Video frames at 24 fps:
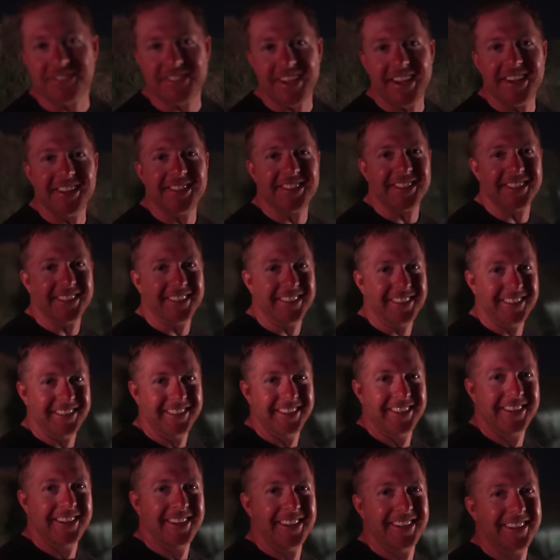takes it.
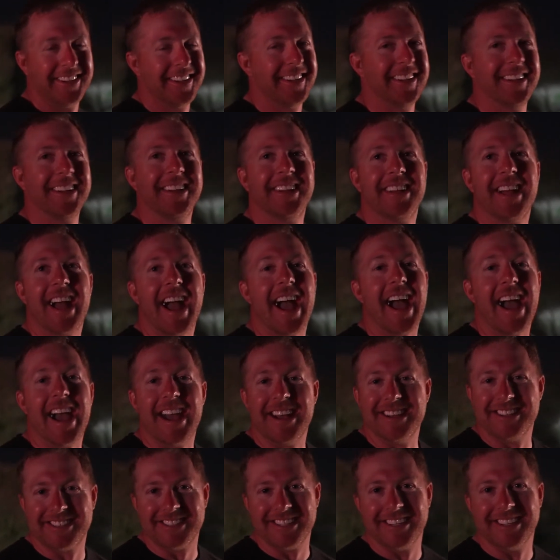As is.
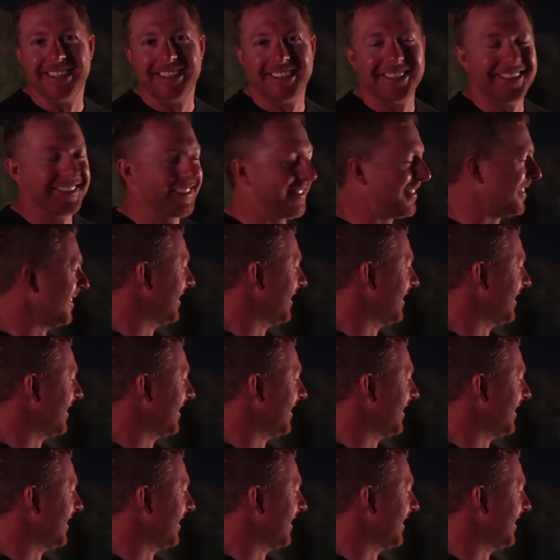As is.